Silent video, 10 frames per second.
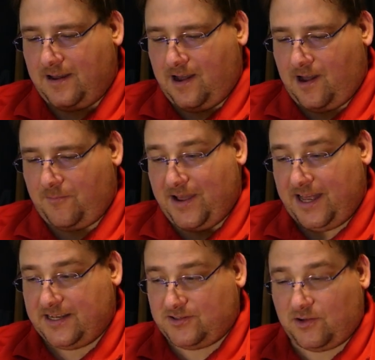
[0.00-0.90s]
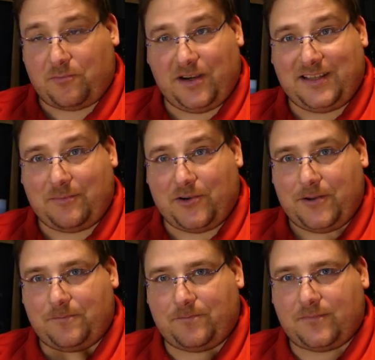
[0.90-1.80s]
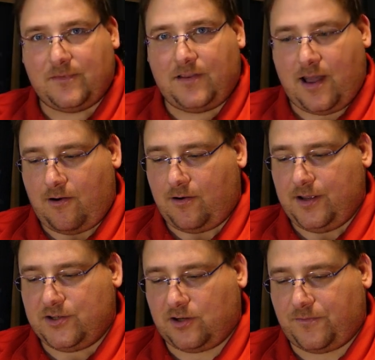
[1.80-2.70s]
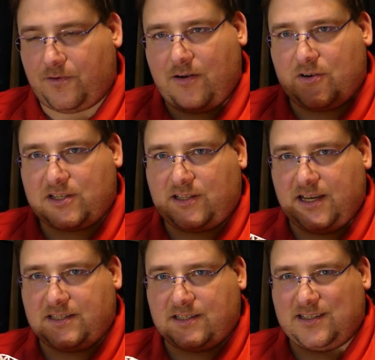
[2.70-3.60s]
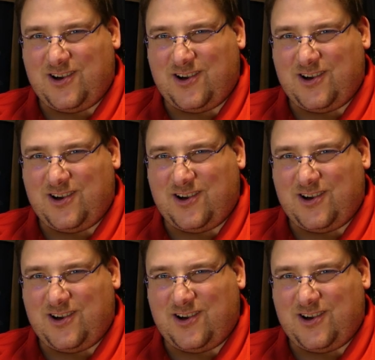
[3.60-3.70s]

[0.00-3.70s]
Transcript: Um, and it's looking pretty damn good. Now, it took forever to slice this,